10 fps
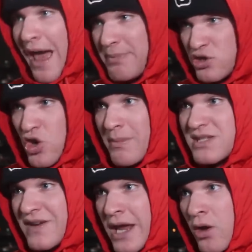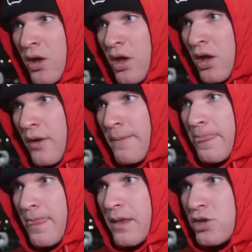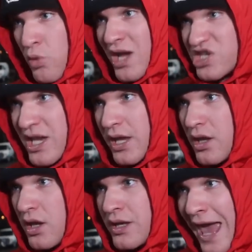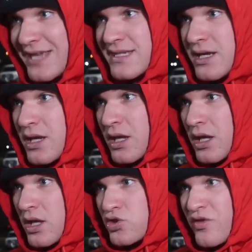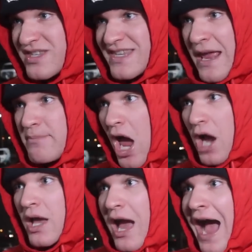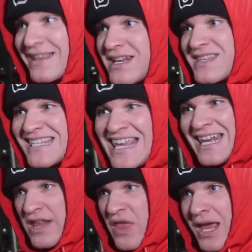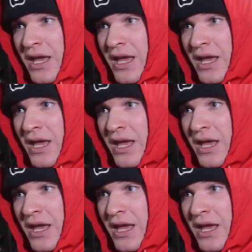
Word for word: What happened in Stromedy's video? Yeah. You watched it? Yeah. Yes. So the same knock, I didn't see anything.